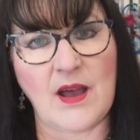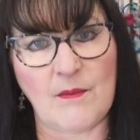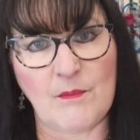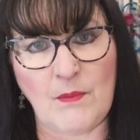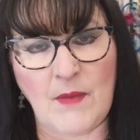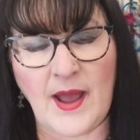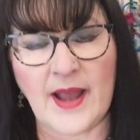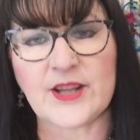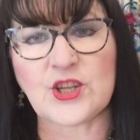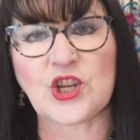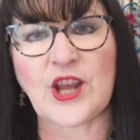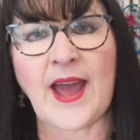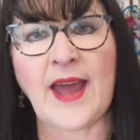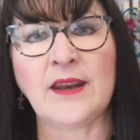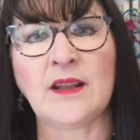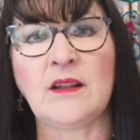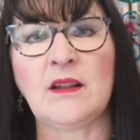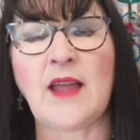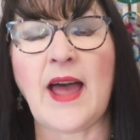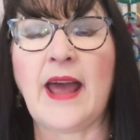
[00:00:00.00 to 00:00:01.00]
and my
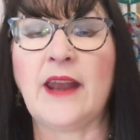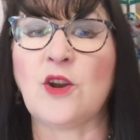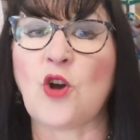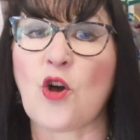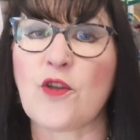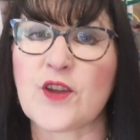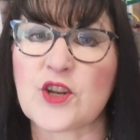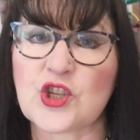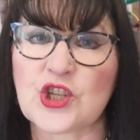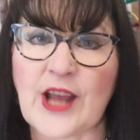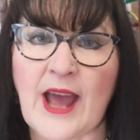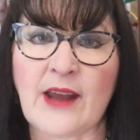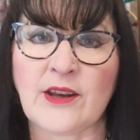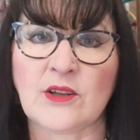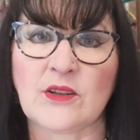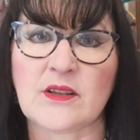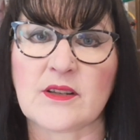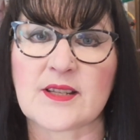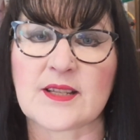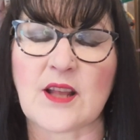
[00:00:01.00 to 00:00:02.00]
channel and other
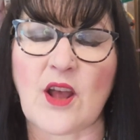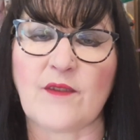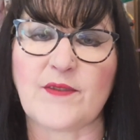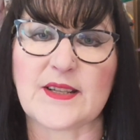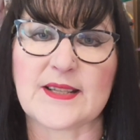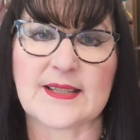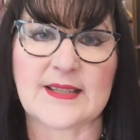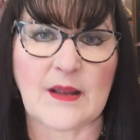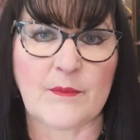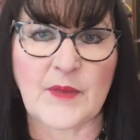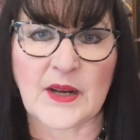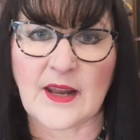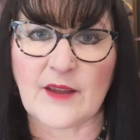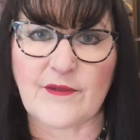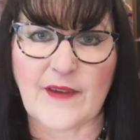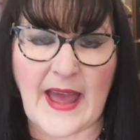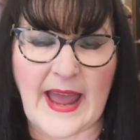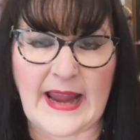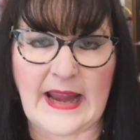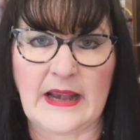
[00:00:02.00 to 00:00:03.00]
channels of a similar
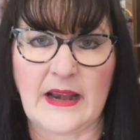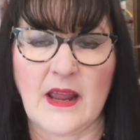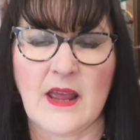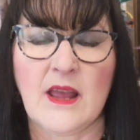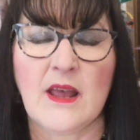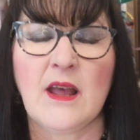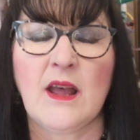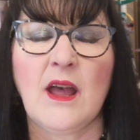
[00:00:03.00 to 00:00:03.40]
vein,